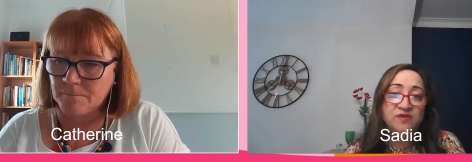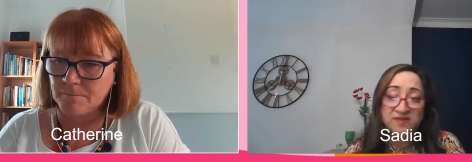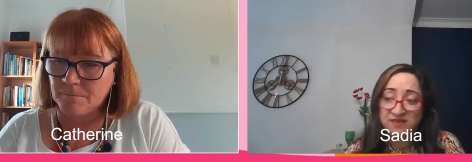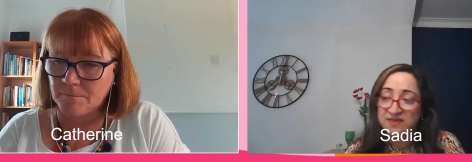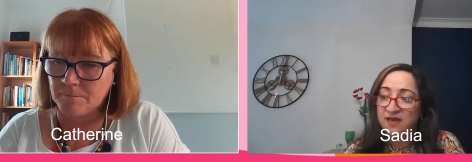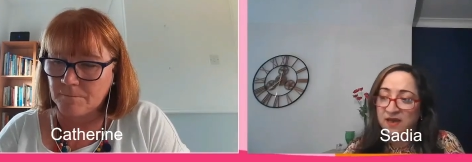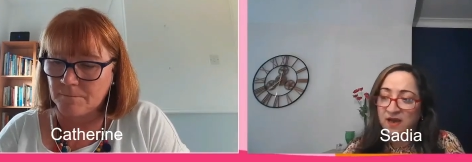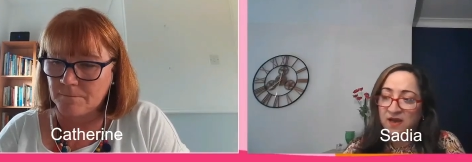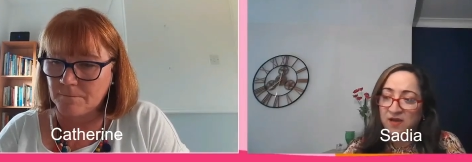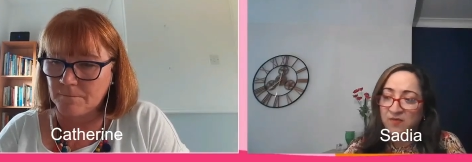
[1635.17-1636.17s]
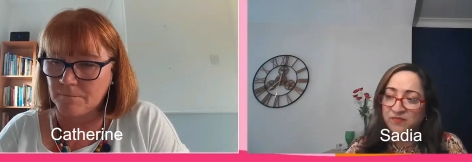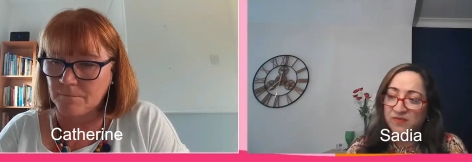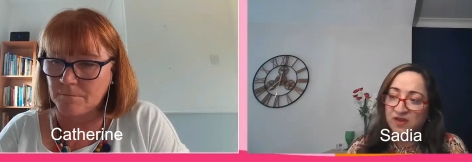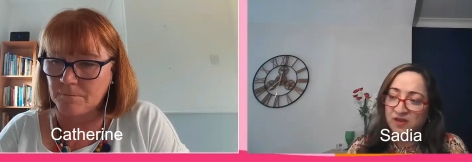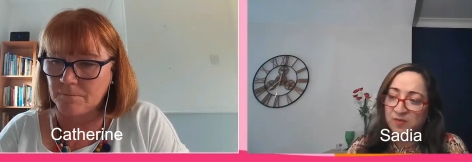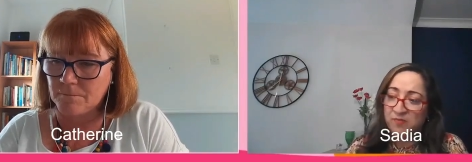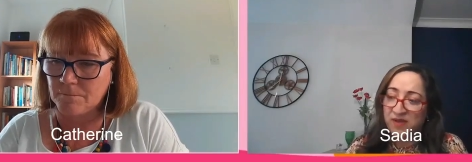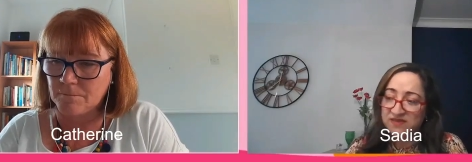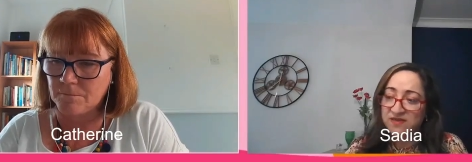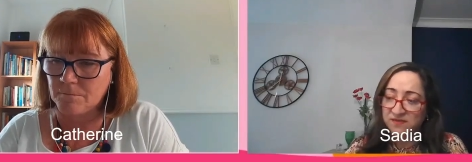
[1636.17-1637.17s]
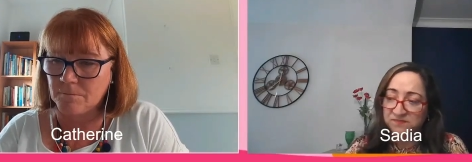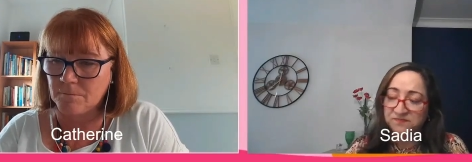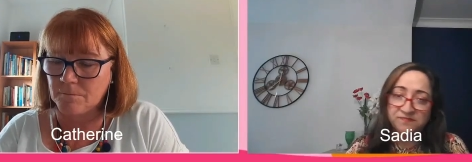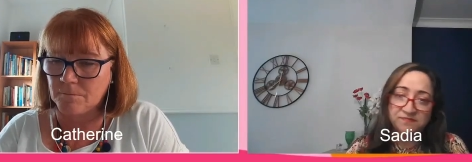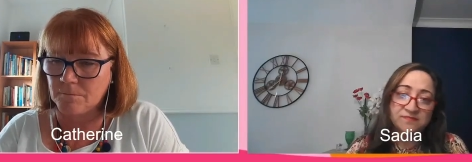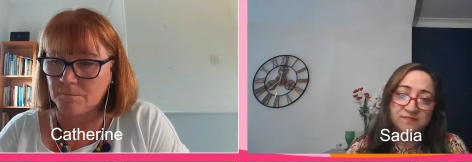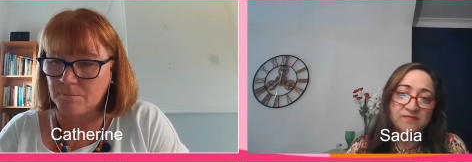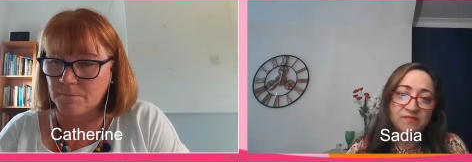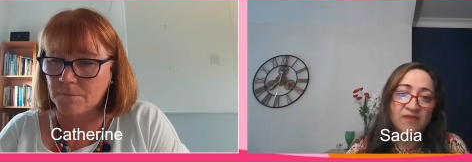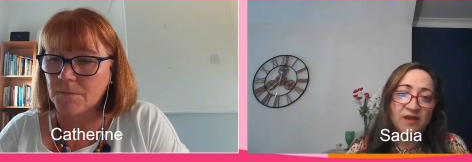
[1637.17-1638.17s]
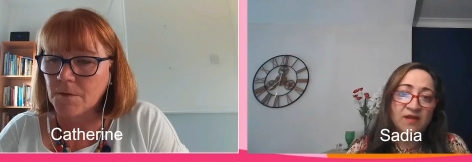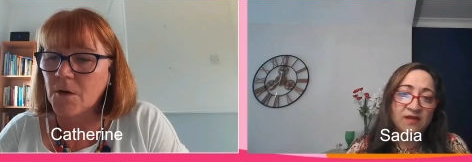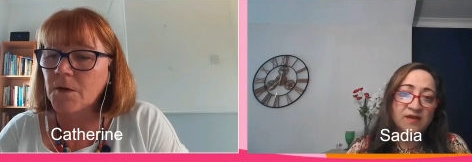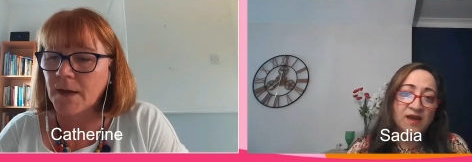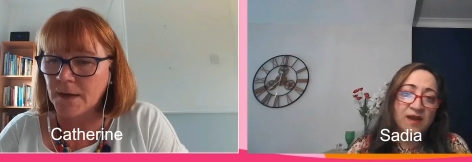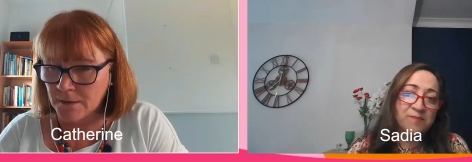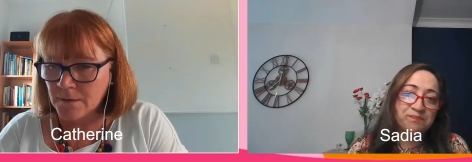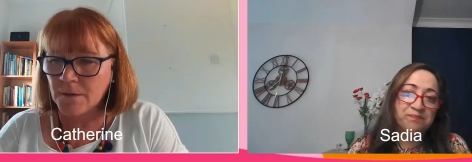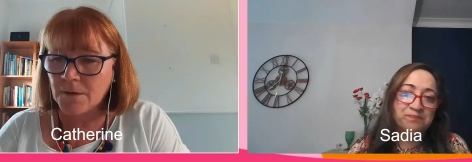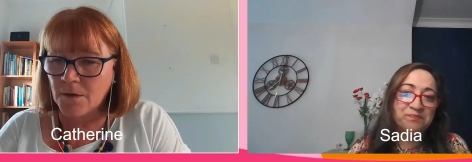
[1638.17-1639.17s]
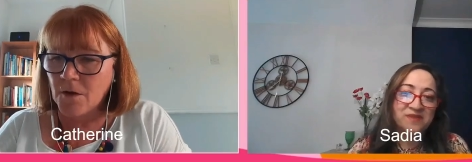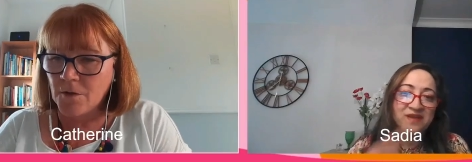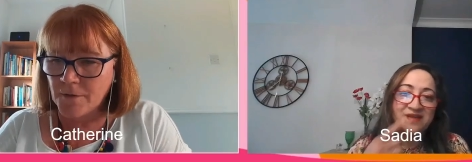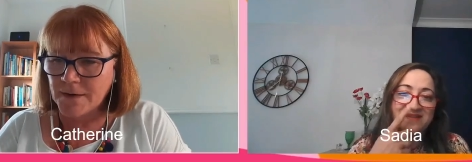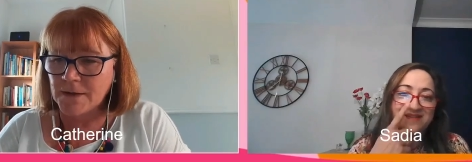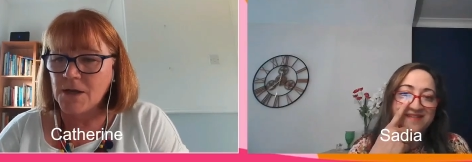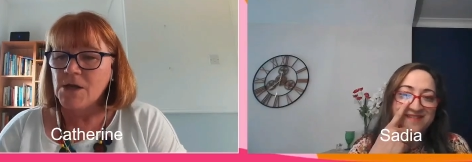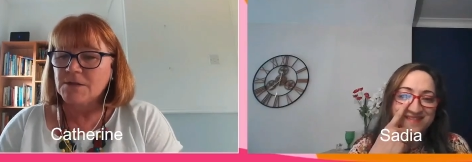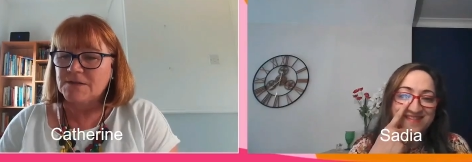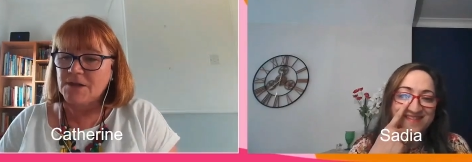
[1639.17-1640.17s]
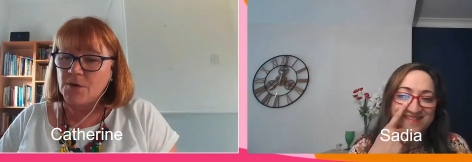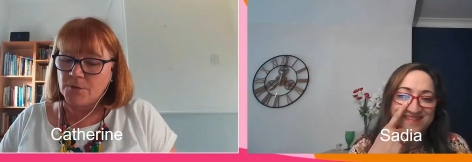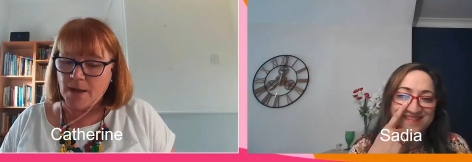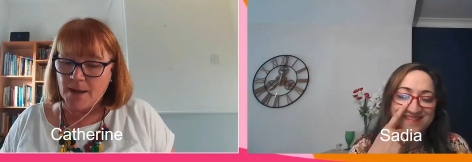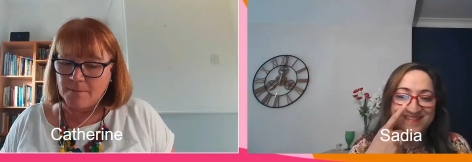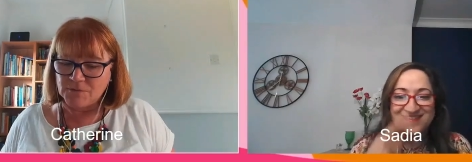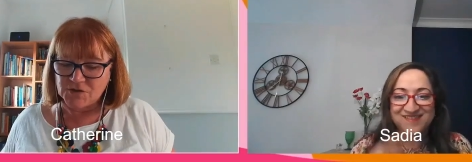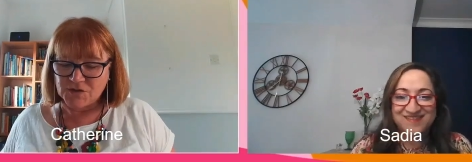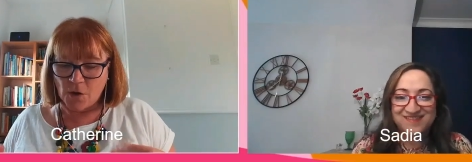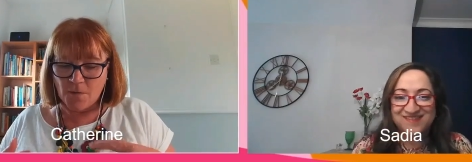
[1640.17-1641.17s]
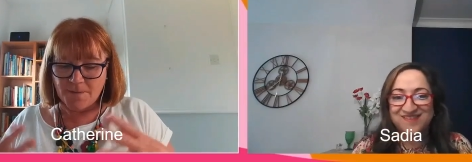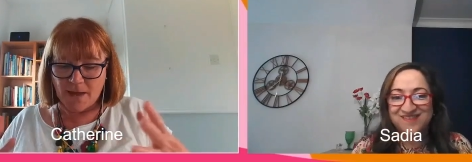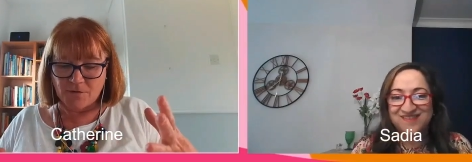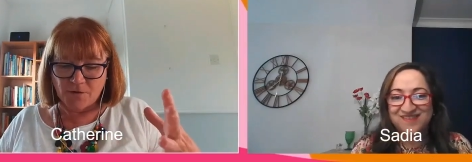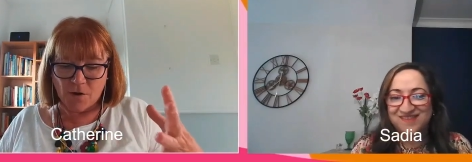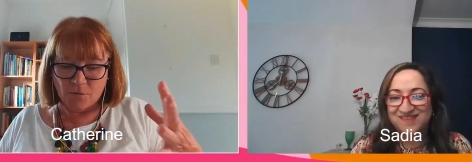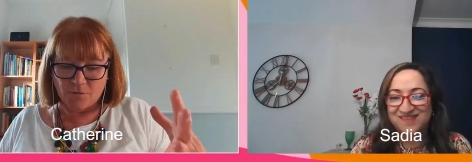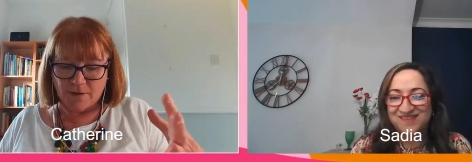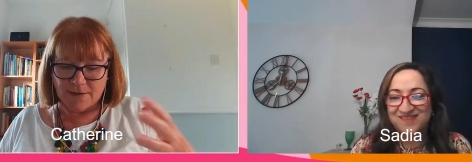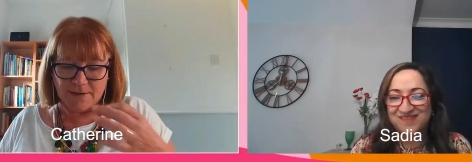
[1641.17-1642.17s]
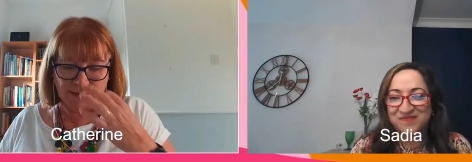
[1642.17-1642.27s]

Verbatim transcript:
Speaker 1: in order to reach your communities um, uh, better. Okay. Yeah.
Speaker 2: All right. So, um,